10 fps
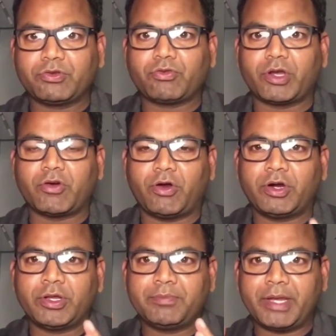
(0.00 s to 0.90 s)
so I
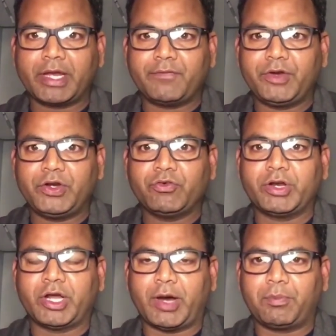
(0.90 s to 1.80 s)
already make a video
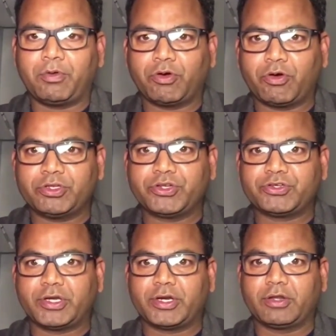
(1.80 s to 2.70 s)
and upload on this
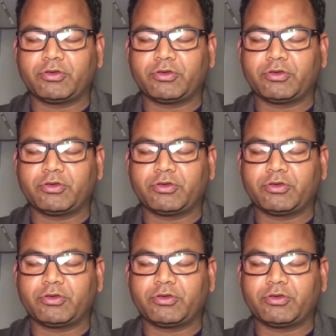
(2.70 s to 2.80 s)
channel.